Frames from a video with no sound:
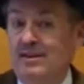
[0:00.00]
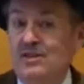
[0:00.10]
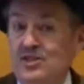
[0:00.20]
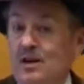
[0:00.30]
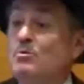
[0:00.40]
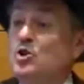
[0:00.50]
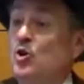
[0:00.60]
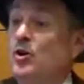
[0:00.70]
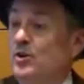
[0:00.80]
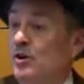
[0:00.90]
some
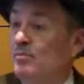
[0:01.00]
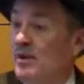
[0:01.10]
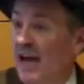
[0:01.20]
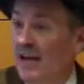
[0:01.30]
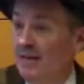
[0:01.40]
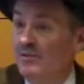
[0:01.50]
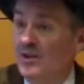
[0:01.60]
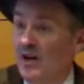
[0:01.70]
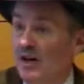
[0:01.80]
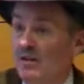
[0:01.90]
short-term gain of
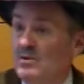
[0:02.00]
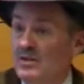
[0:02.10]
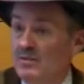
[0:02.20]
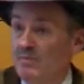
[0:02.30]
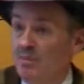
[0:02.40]
jobs,